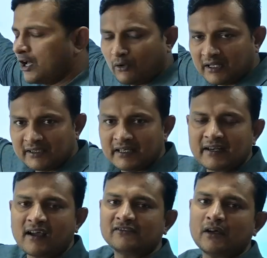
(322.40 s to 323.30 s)
Arunachal
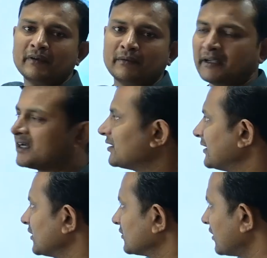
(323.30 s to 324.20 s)
and Assam and
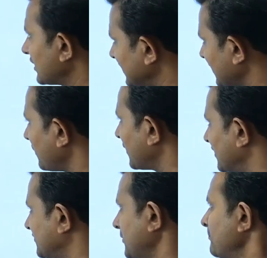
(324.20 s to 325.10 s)
Meghalaya on 13th of
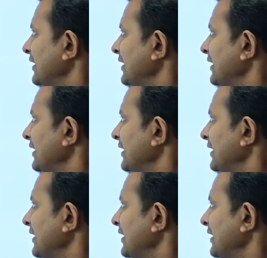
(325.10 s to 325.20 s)
August.